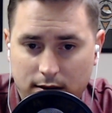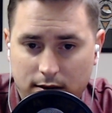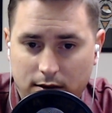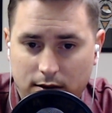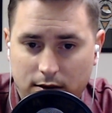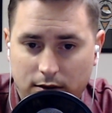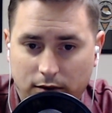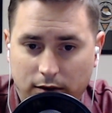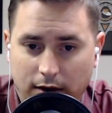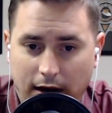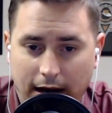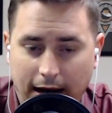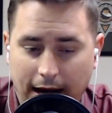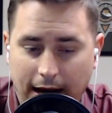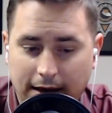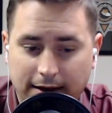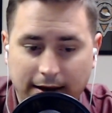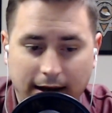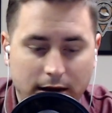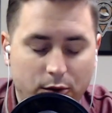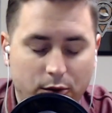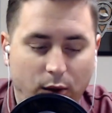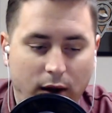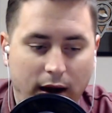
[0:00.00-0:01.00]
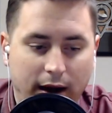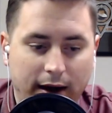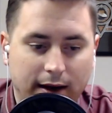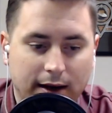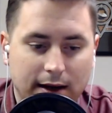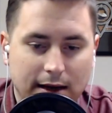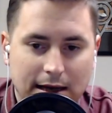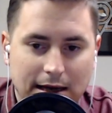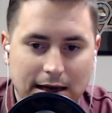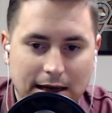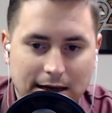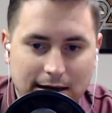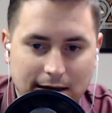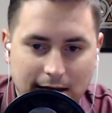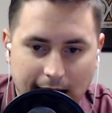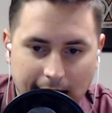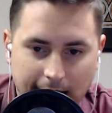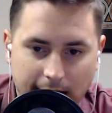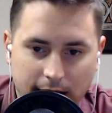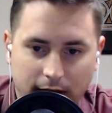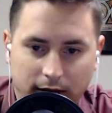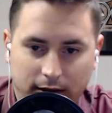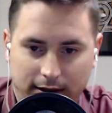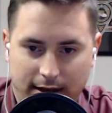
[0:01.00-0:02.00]
Right? And that's why
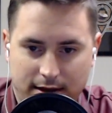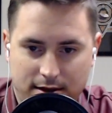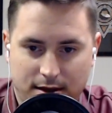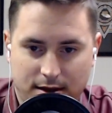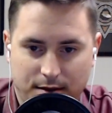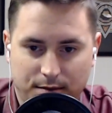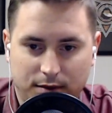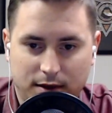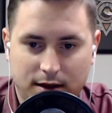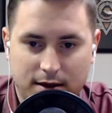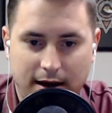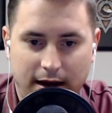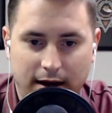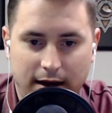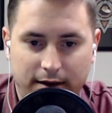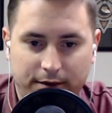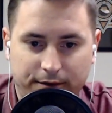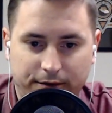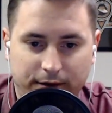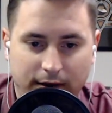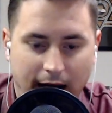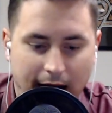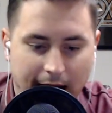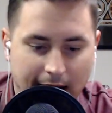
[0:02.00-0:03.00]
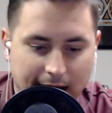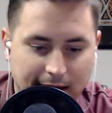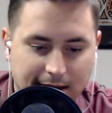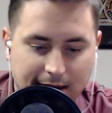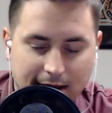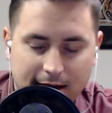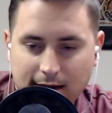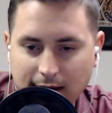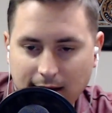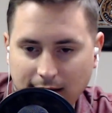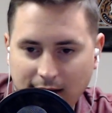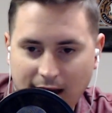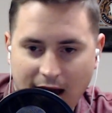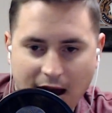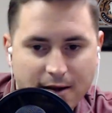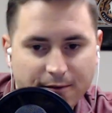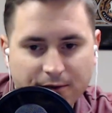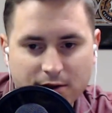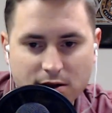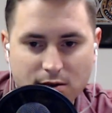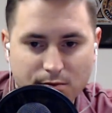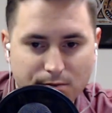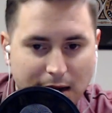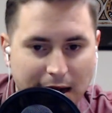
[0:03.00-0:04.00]
nihilism, this kind of idea that life
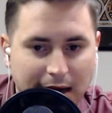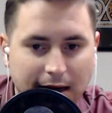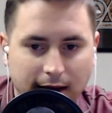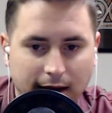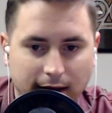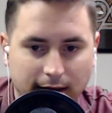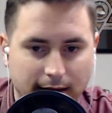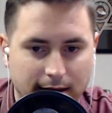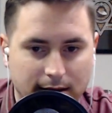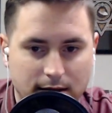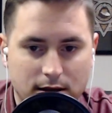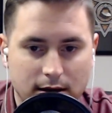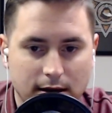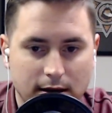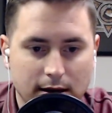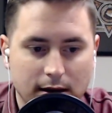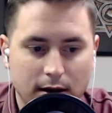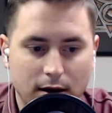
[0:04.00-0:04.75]
is meaningless,